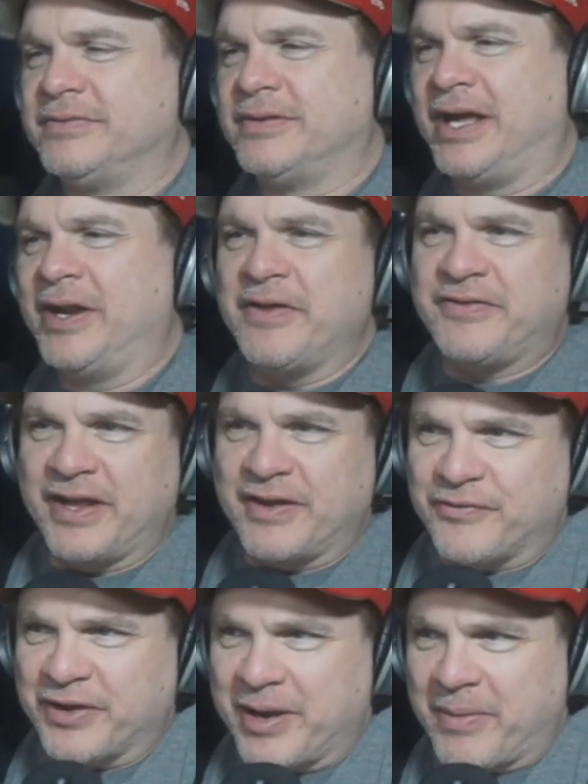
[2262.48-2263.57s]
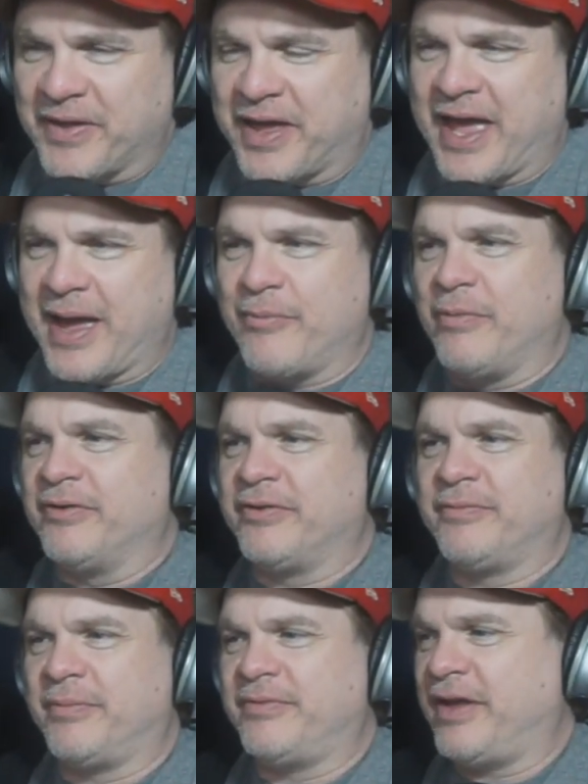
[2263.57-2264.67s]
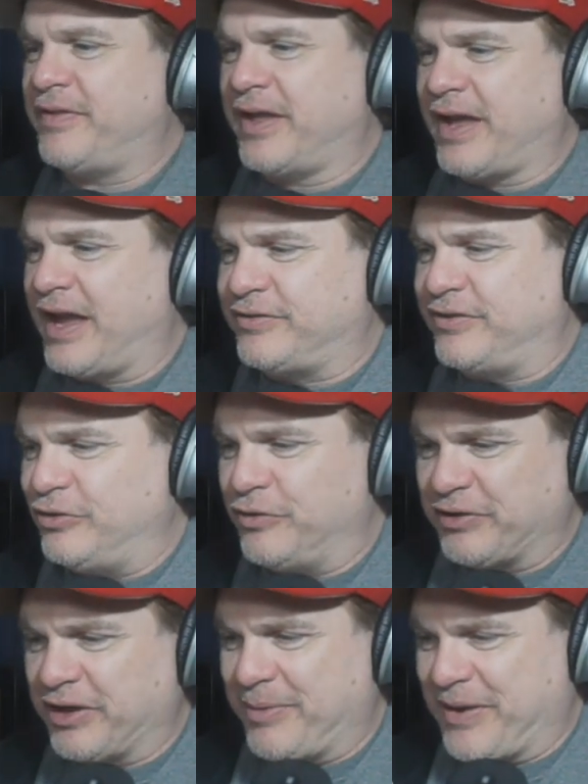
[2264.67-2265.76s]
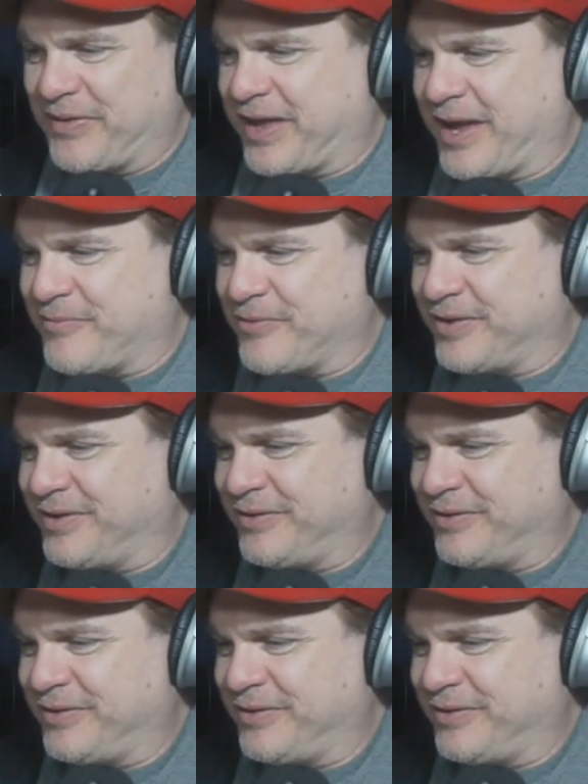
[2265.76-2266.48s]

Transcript: I know they say to forget about the camera, but sometimes I think I actually do forget about the camera,